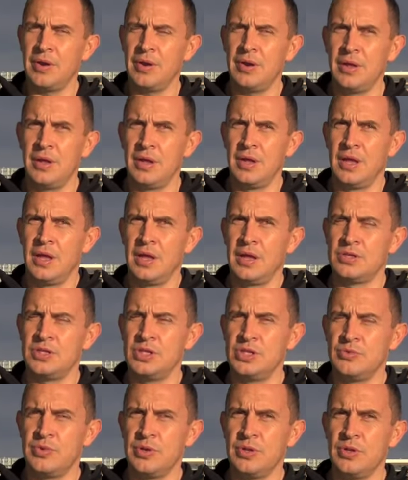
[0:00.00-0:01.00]
And
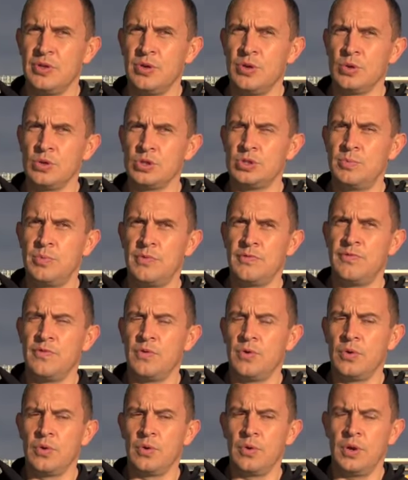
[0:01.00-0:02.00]
she's ridden the horse
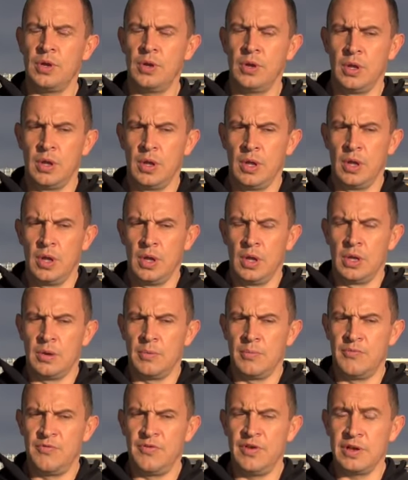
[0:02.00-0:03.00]
before and
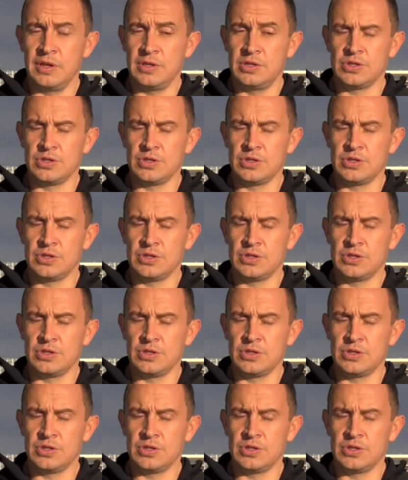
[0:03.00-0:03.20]
fairly